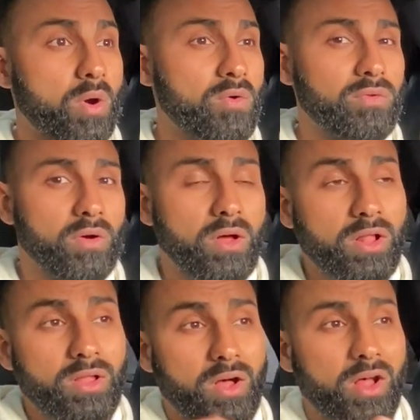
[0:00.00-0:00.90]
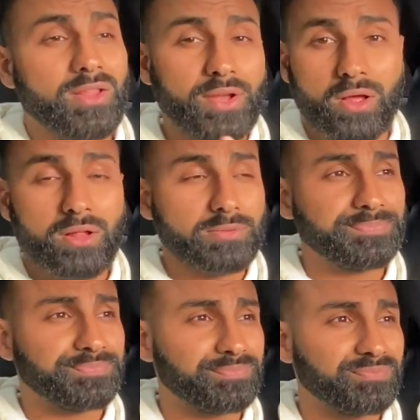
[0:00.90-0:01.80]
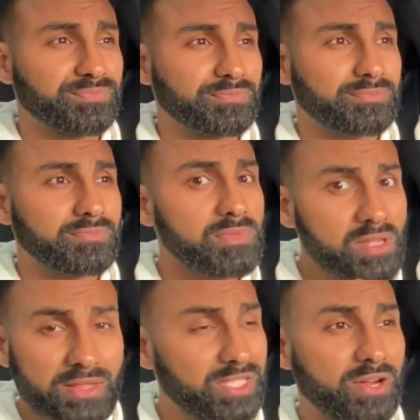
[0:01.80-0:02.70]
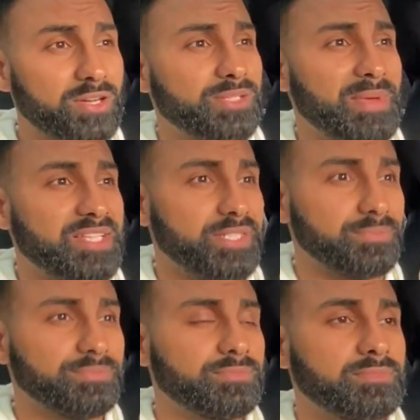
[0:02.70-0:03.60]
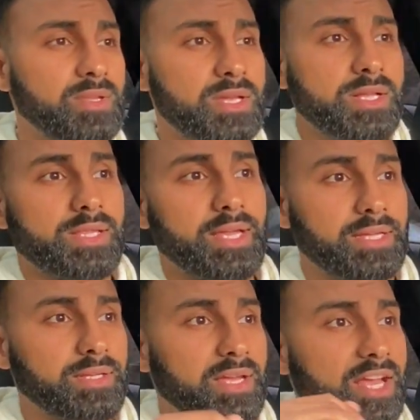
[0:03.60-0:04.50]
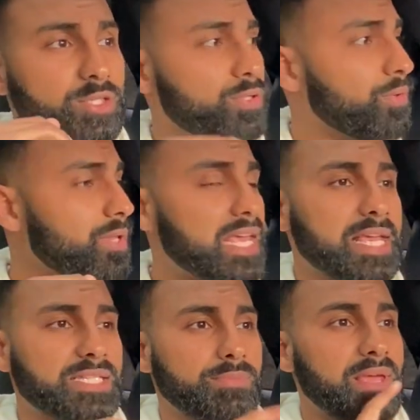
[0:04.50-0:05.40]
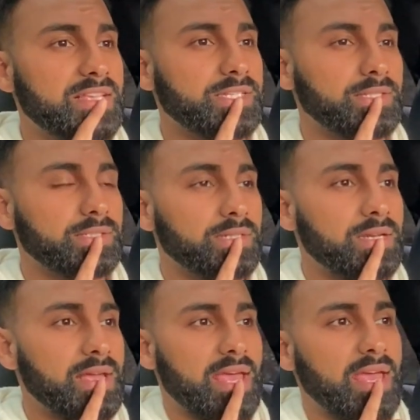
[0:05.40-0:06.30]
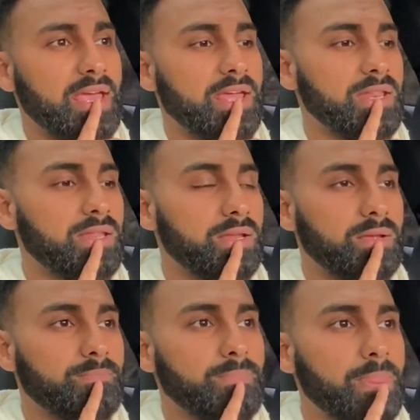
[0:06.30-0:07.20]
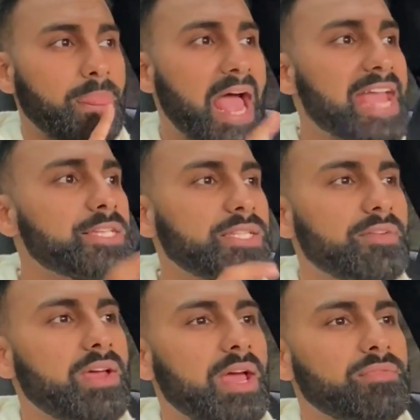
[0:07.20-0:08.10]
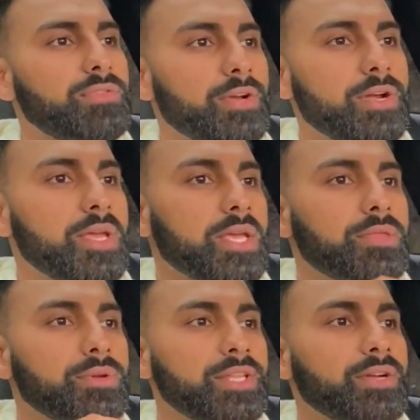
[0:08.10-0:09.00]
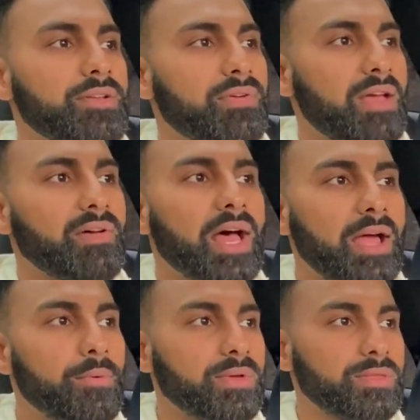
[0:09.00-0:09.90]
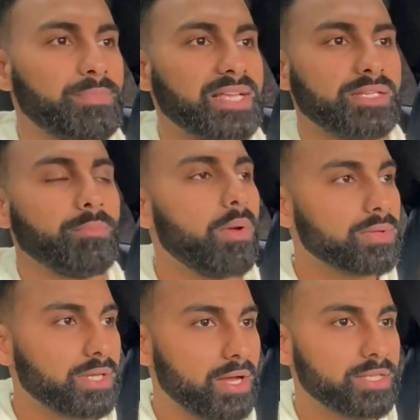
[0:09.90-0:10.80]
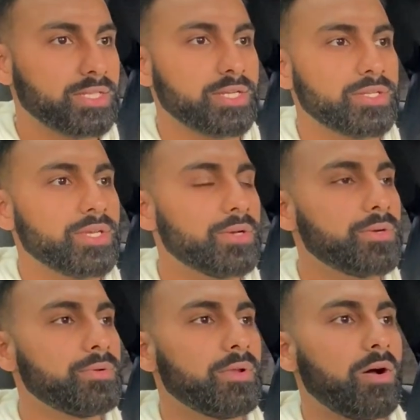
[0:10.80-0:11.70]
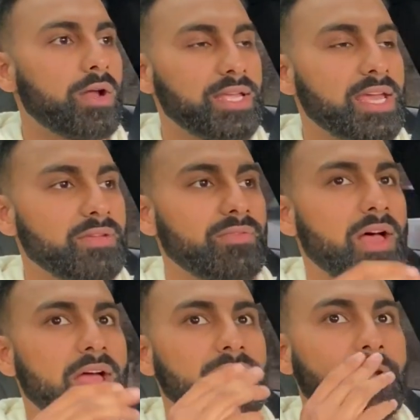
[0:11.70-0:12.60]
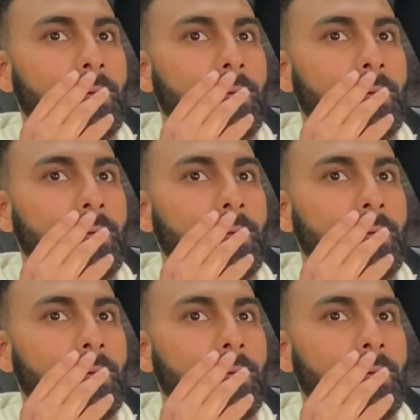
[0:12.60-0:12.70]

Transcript: overall, all in all, this car is amazing. Like, it truly is amazing. And I used to have an F30 335i with basic bolt-ons and a tune on E85.